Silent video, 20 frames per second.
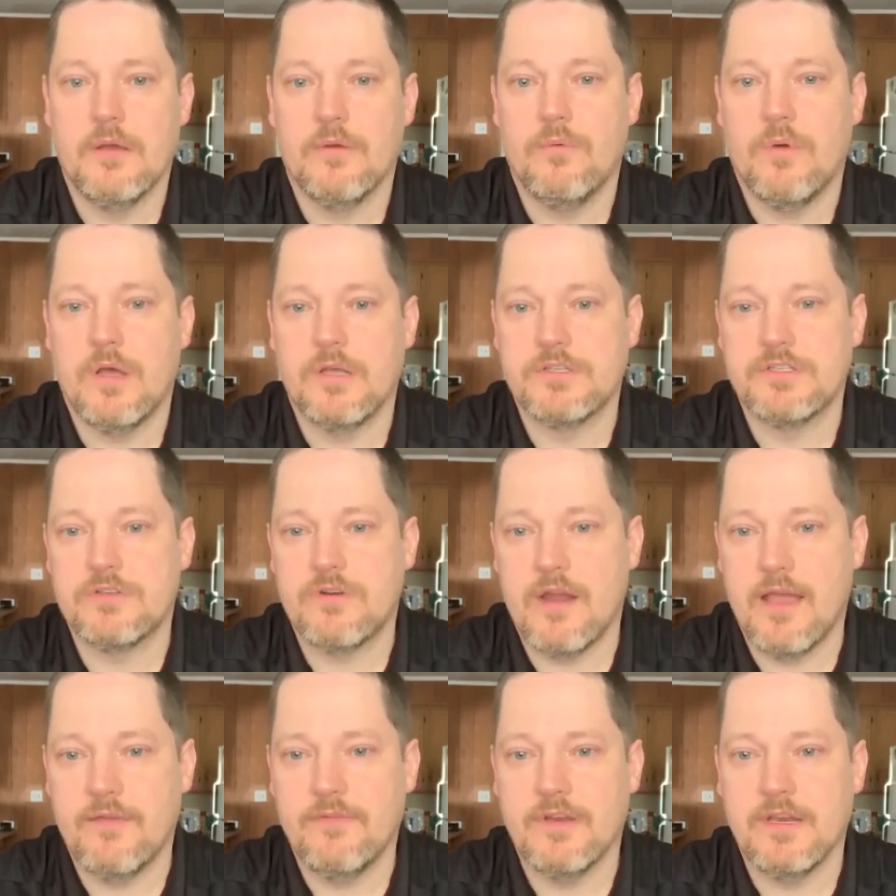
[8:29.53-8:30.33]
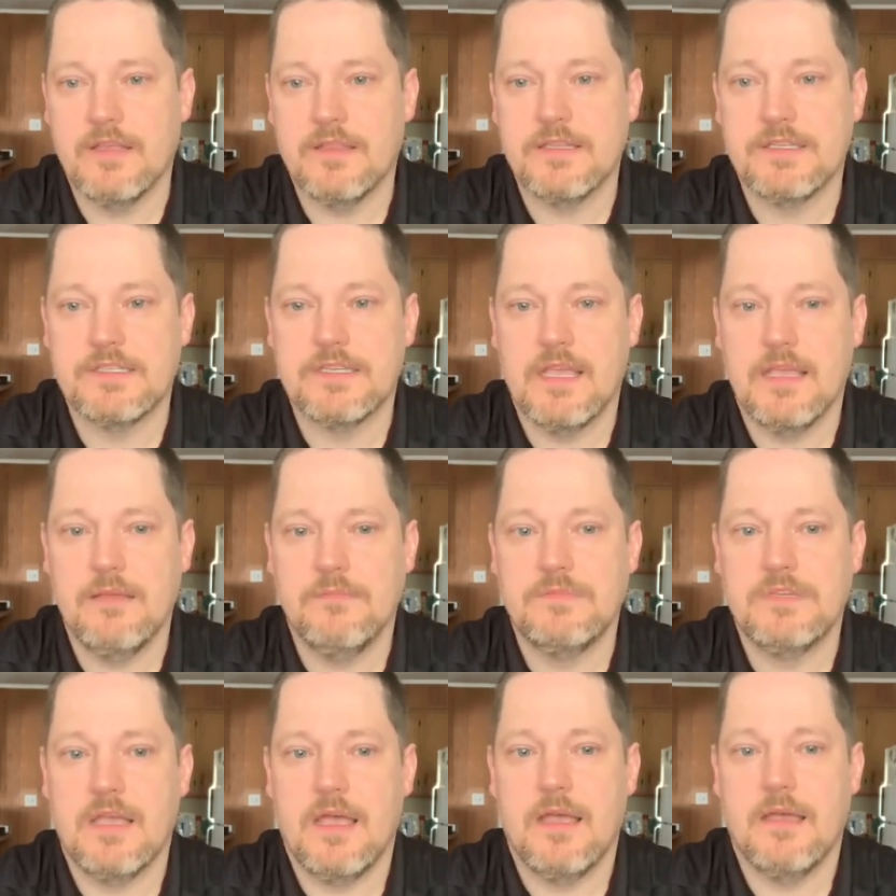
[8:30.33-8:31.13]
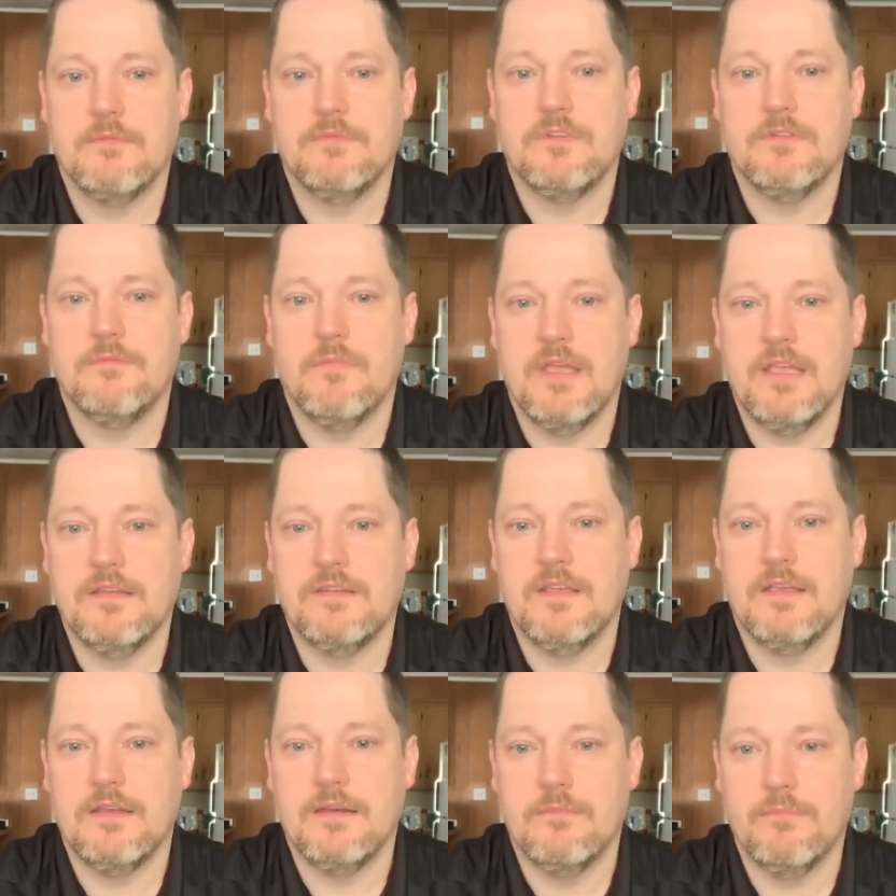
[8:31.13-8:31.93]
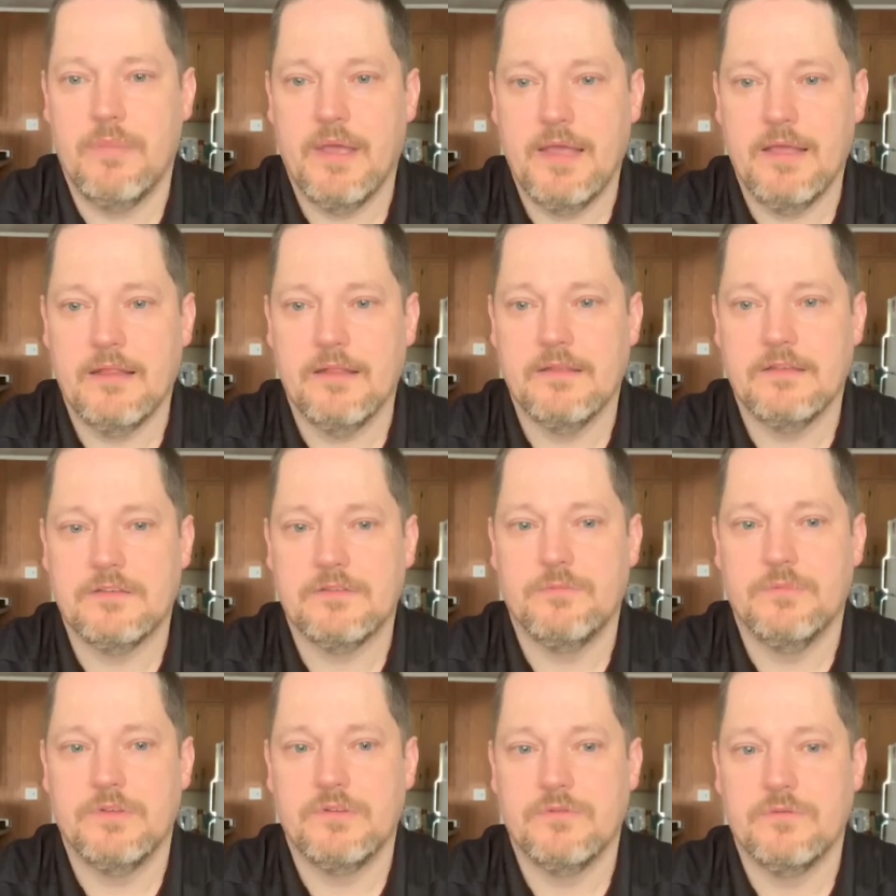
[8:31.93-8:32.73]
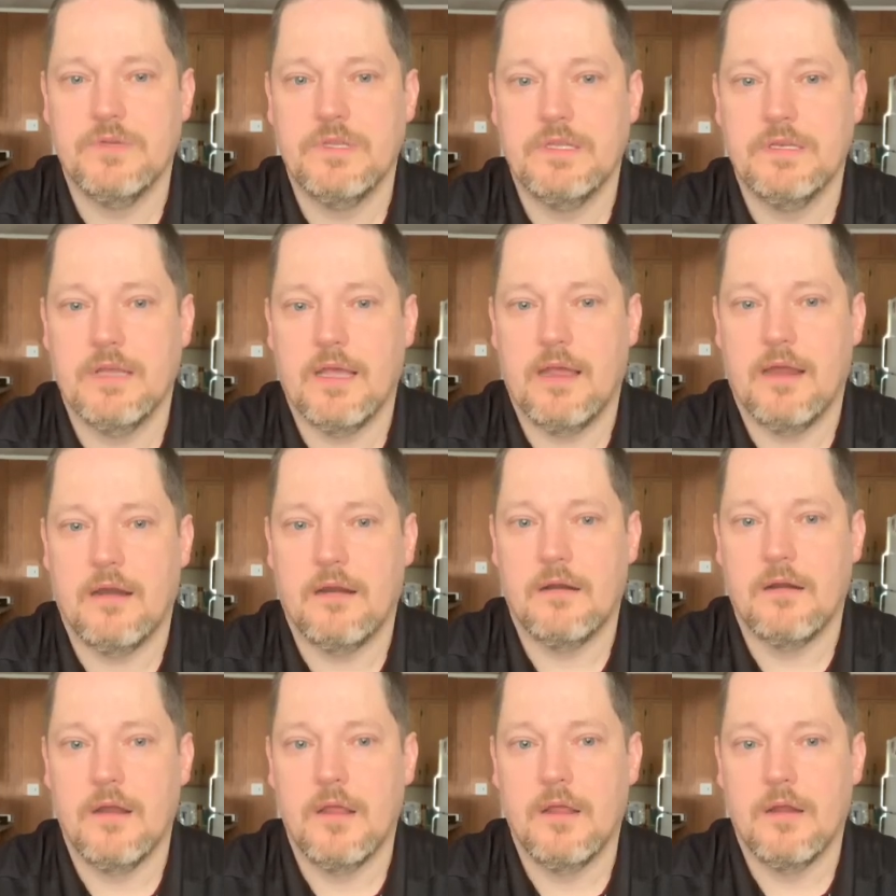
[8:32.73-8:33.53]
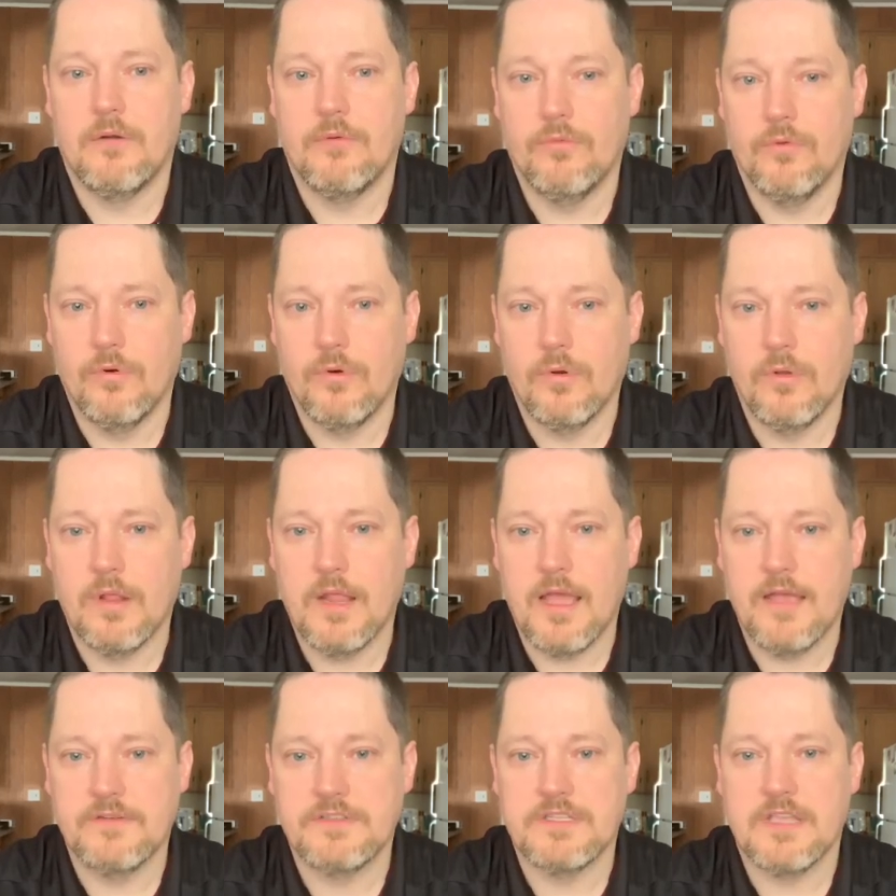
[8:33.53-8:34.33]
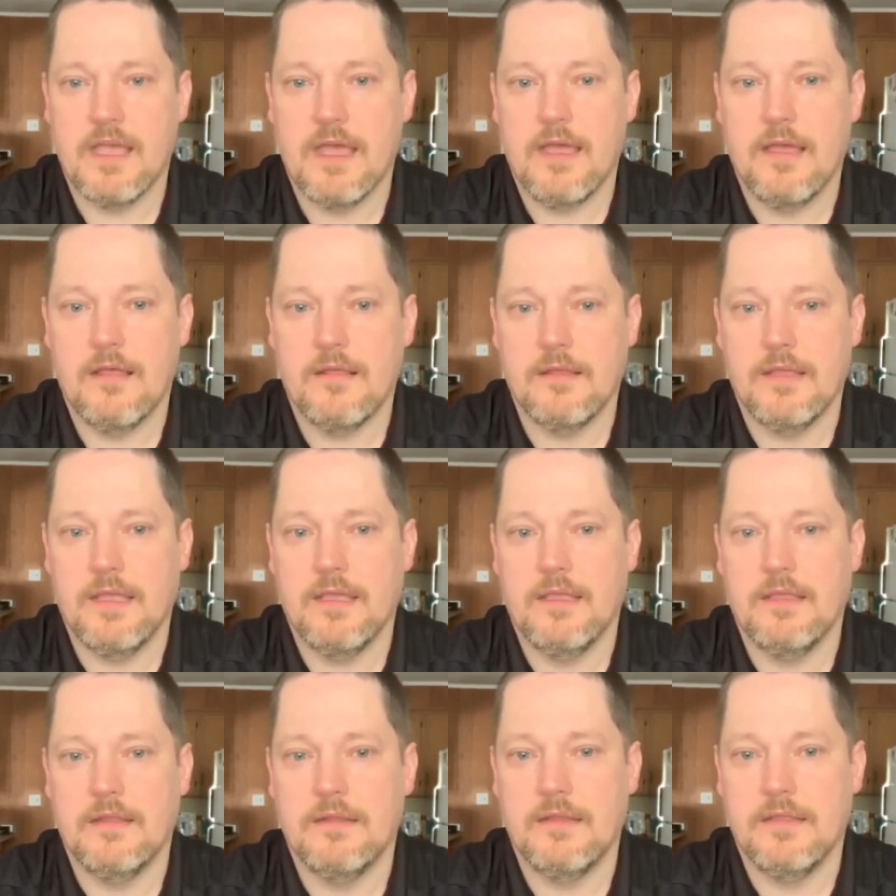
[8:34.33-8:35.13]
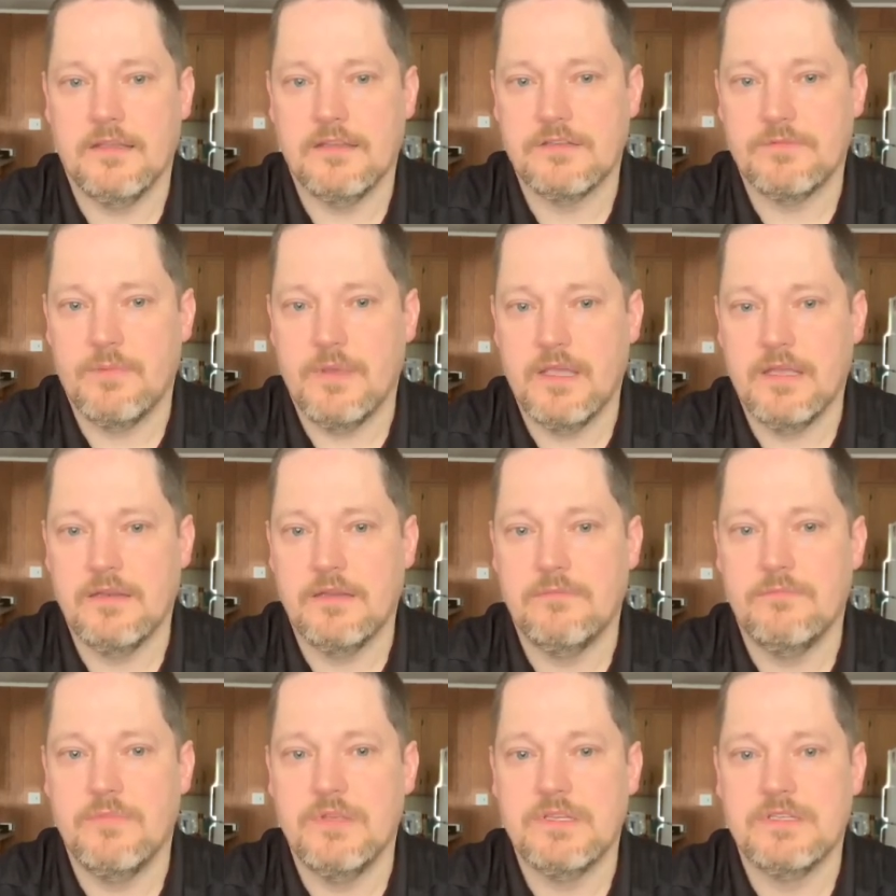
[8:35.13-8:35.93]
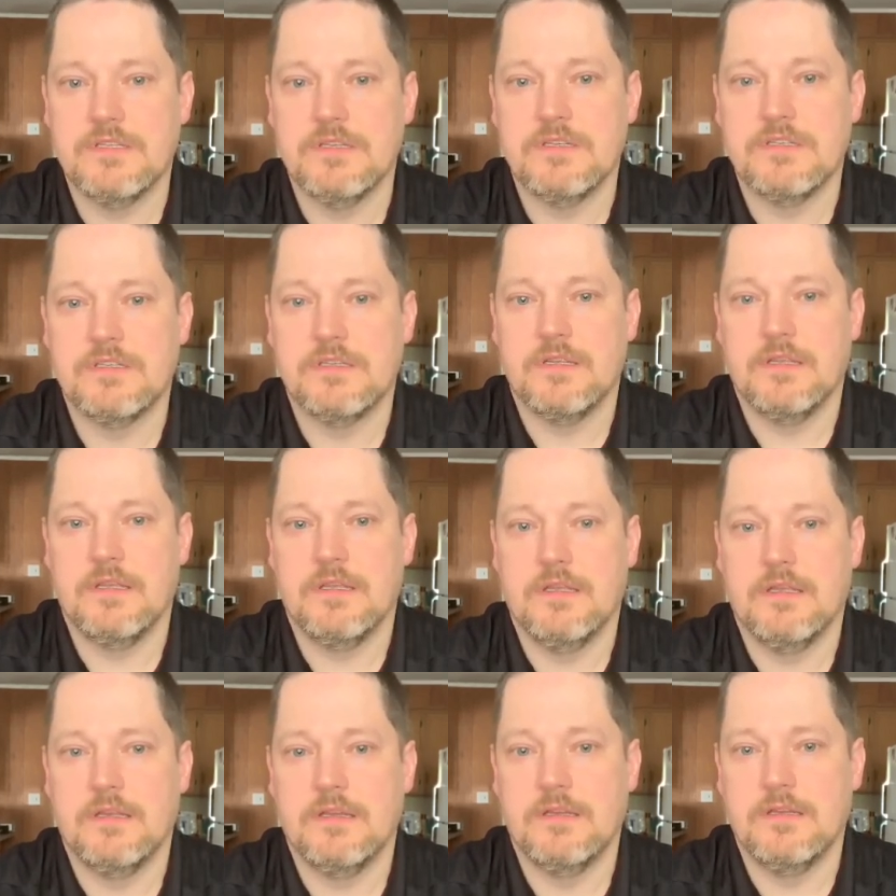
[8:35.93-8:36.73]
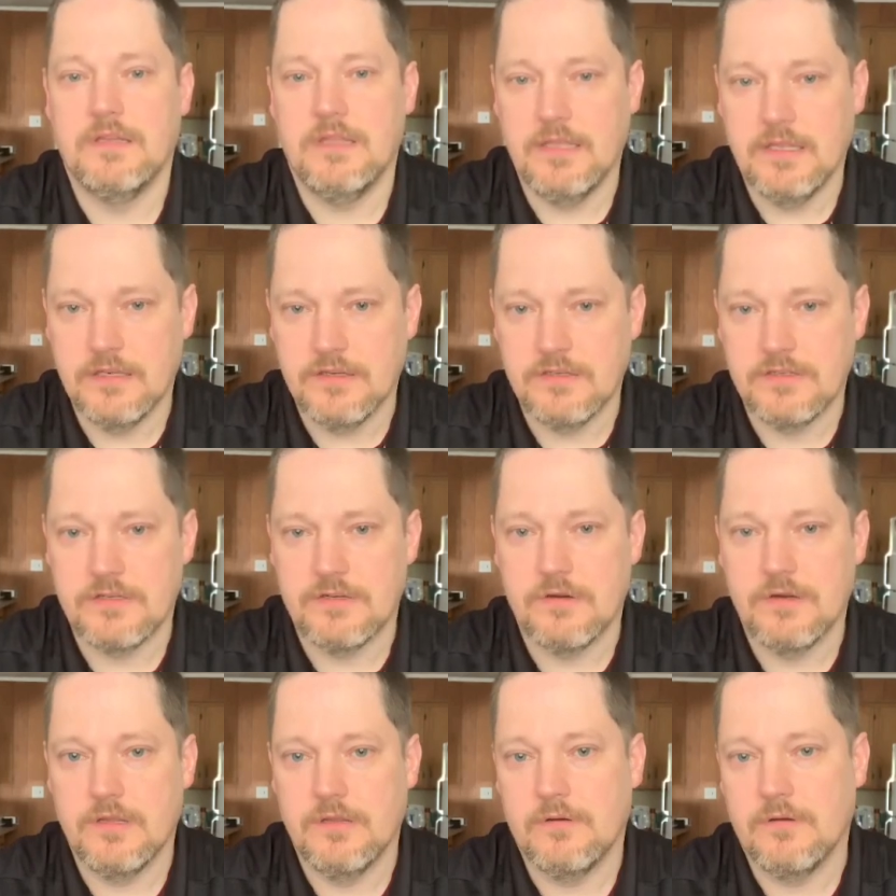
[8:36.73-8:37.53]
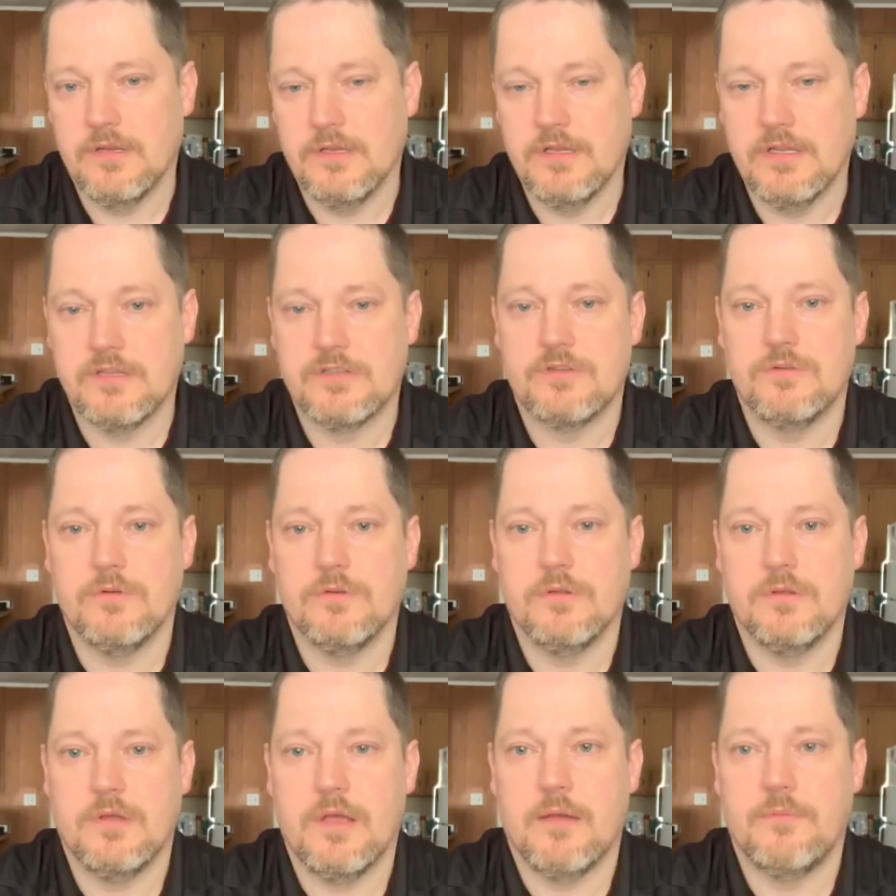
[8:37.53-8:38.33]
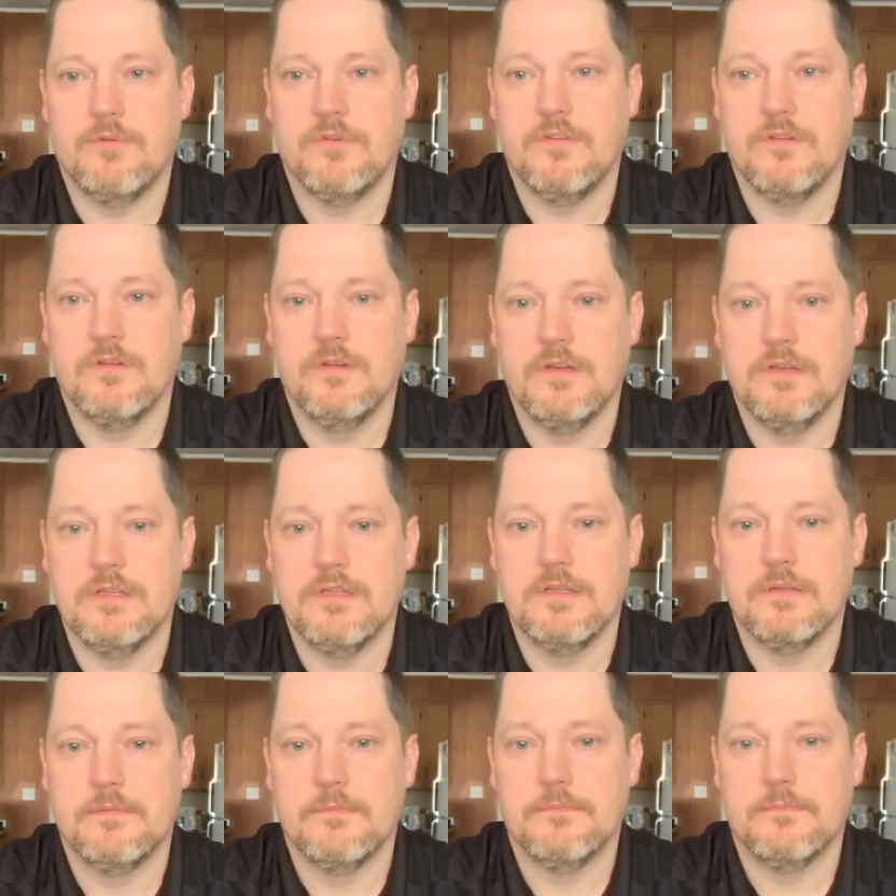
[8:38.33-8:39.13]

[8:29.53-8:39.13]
while striving at the same time to maintain a balance between our rural lifestyle and expanded business and industry or industrial opportunity.